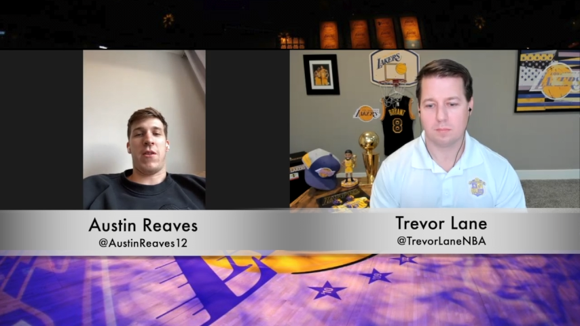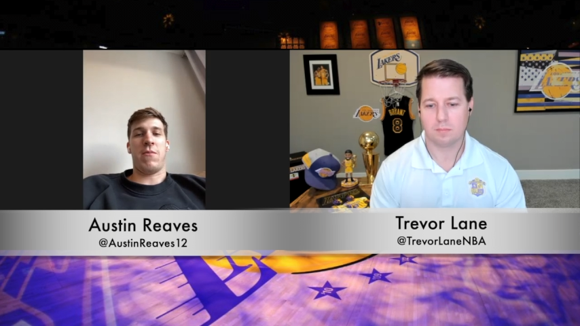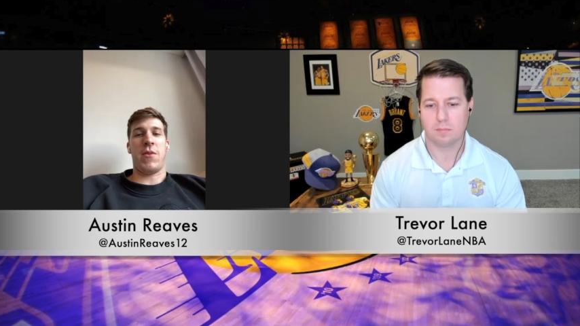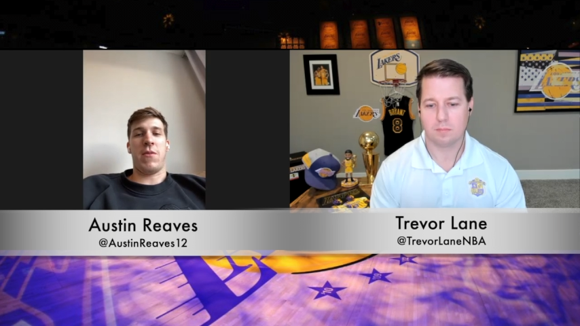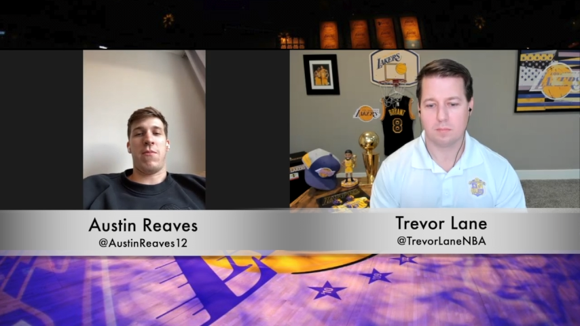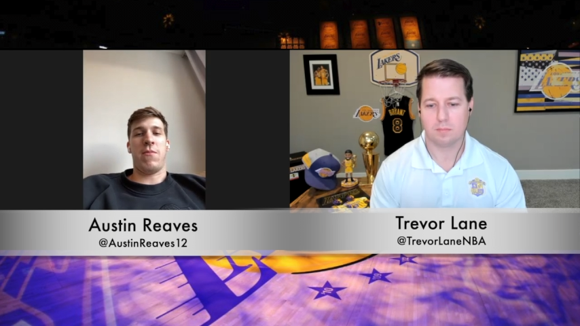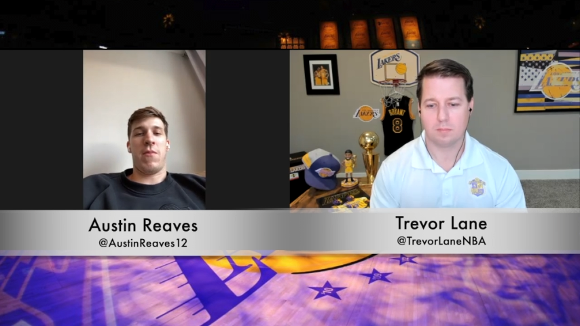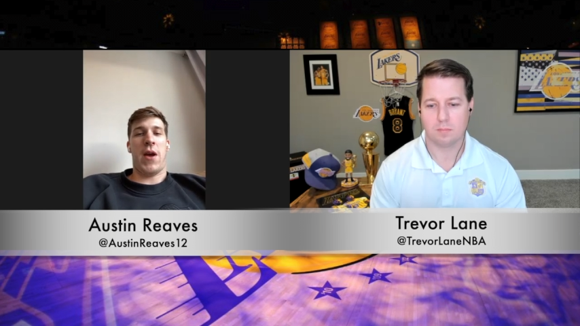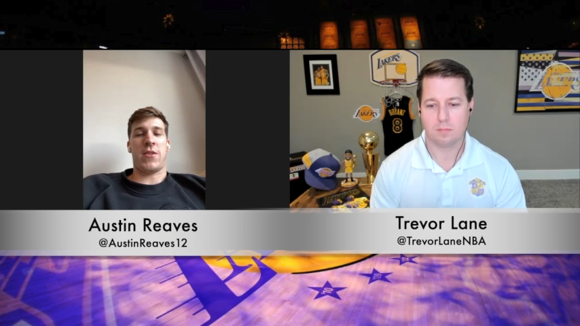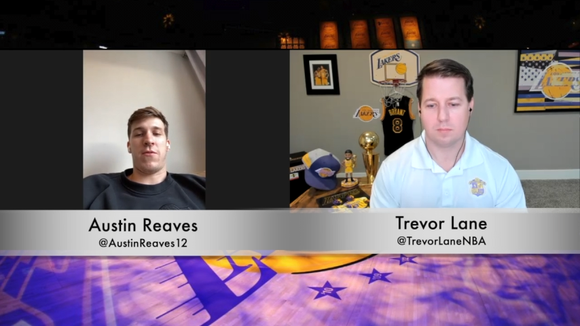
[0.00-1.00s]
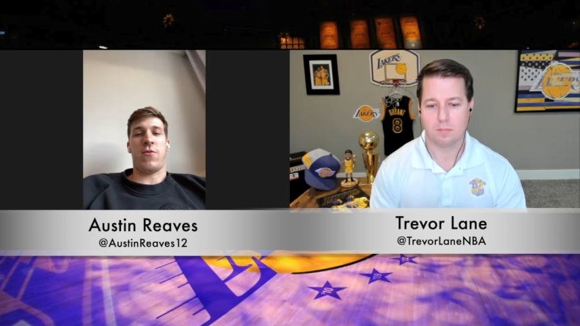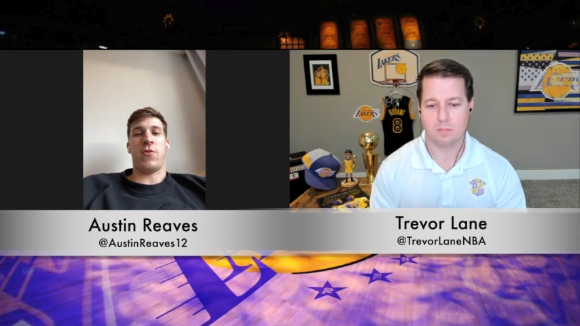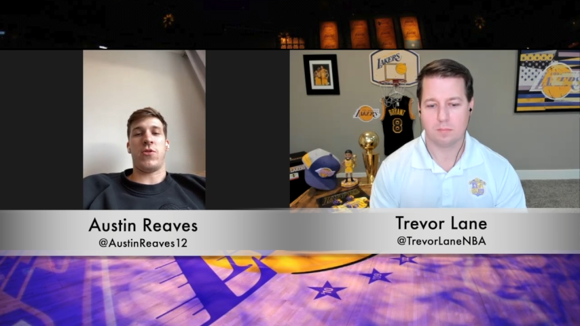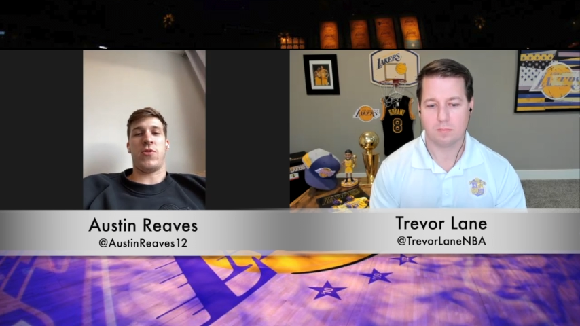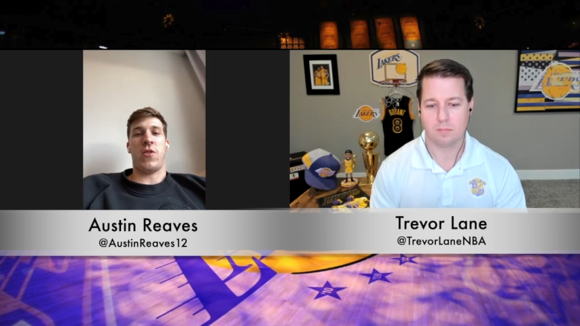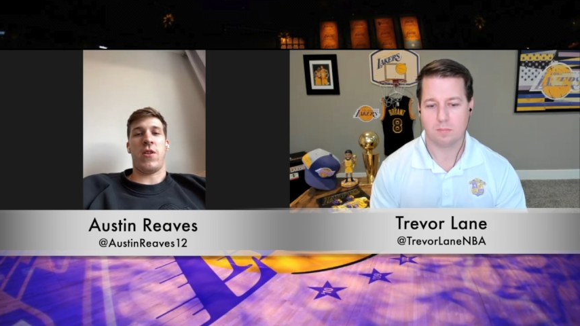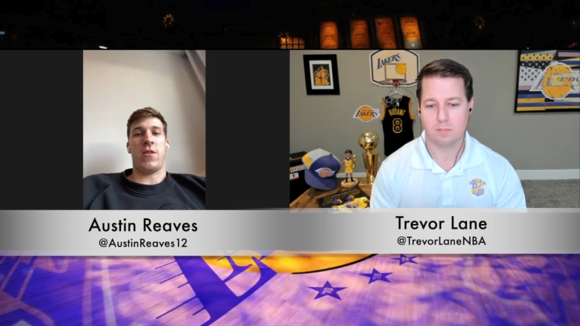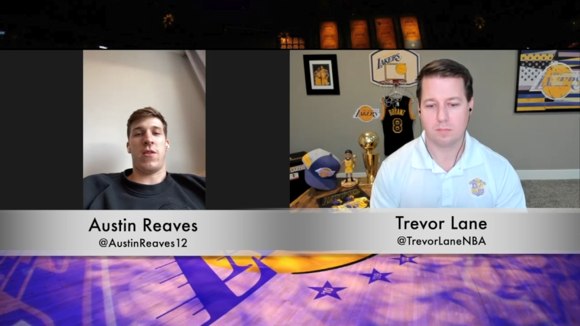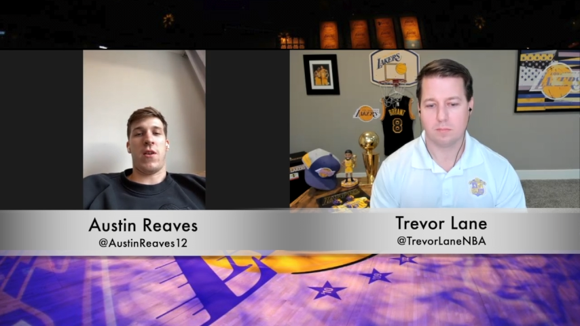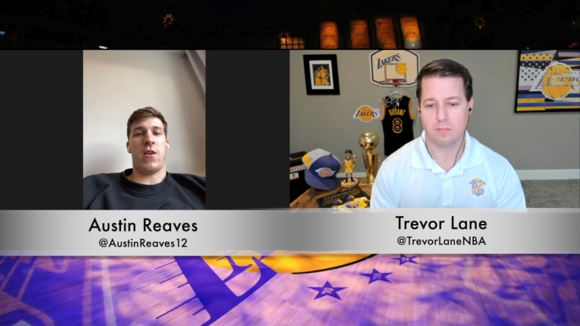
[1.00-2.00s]
Speaker 1: really getting me back to full
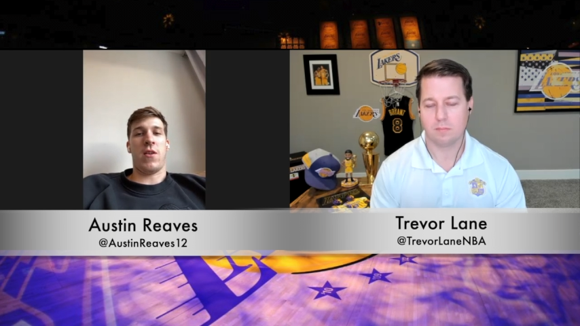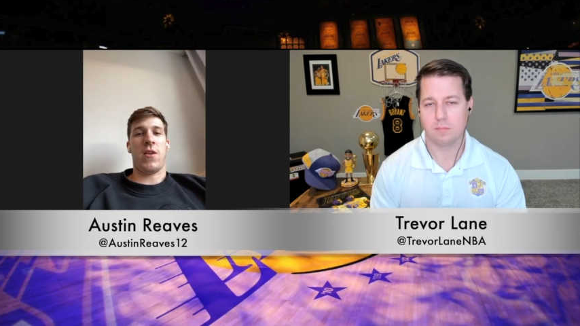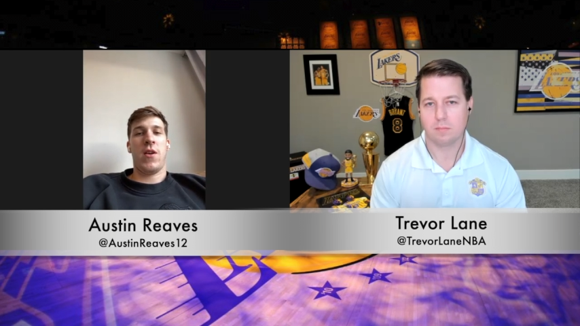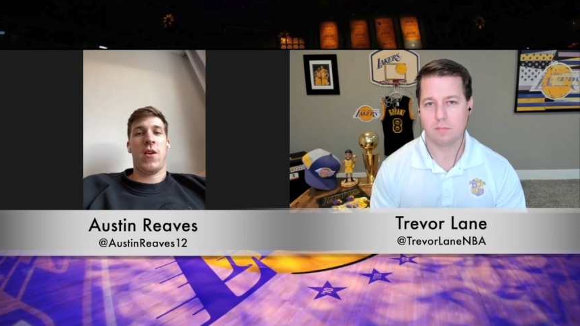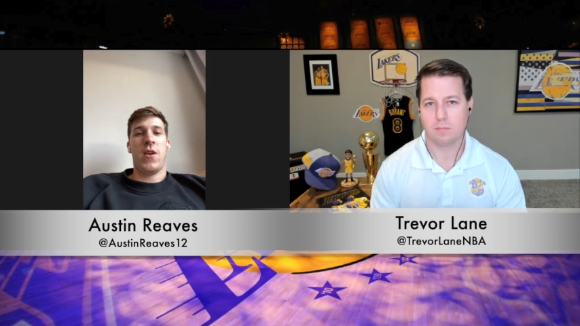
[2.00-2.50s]
strength uh,